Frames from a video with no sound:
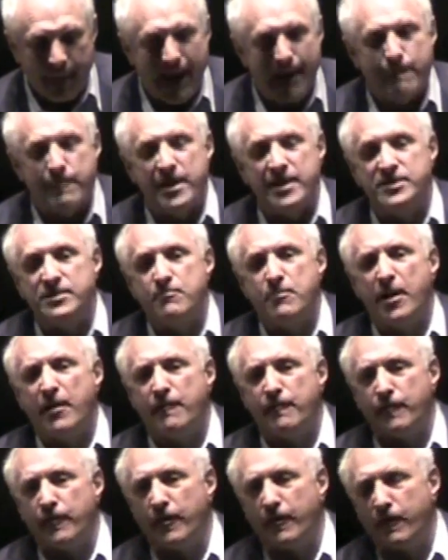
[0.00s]
I'm raising money
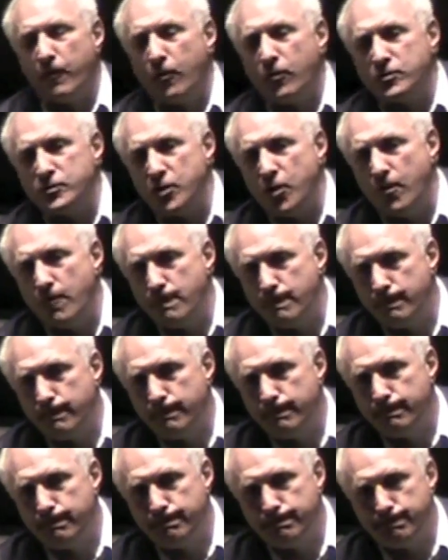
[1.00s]
for a girls' home.
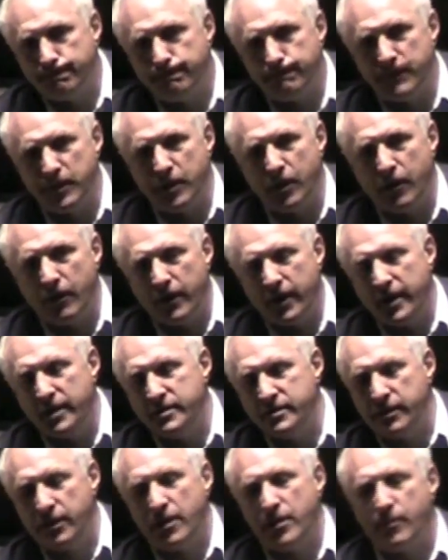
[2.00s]

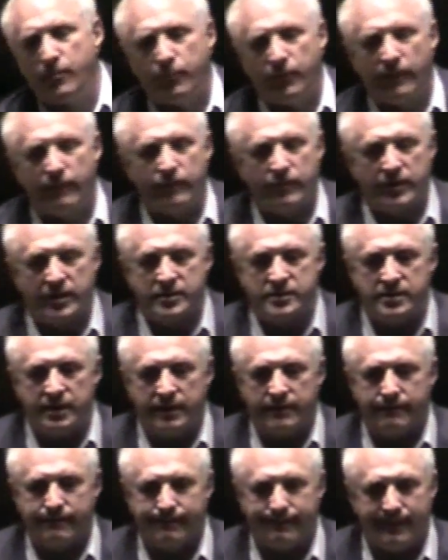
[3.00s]
Kids are underprivileged,
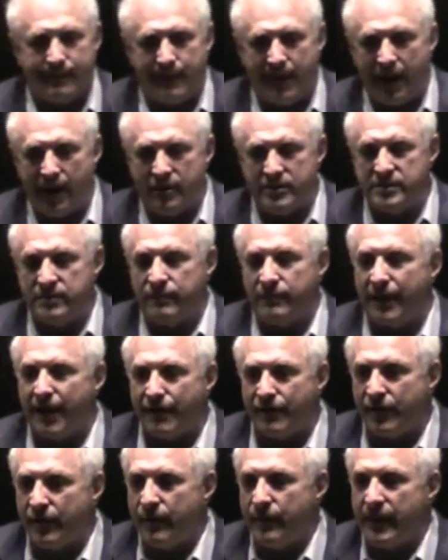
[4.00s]
parents have
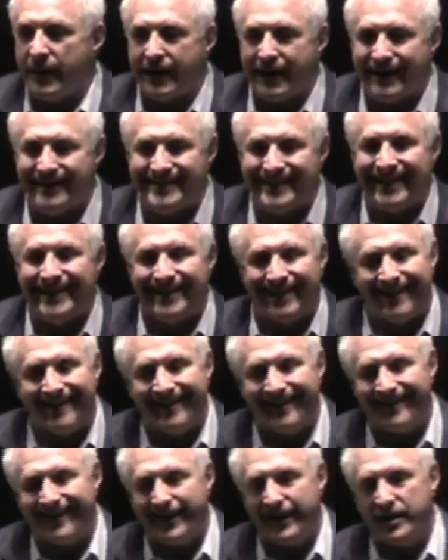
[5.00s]
left them, they can't take care of
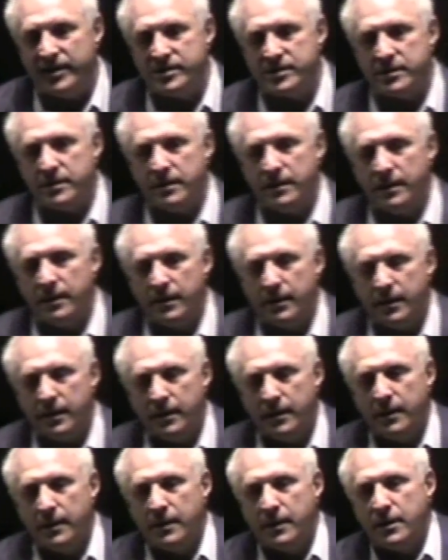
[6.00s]
their kids.
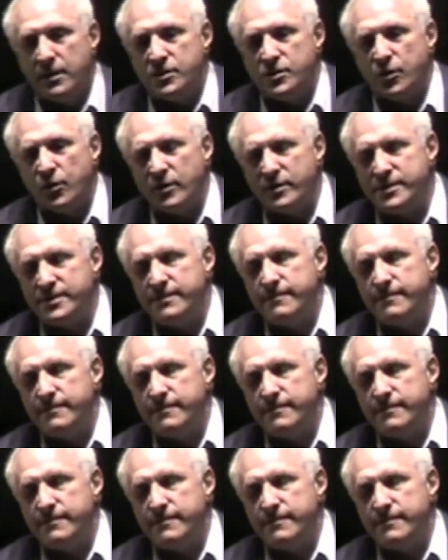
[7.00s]
So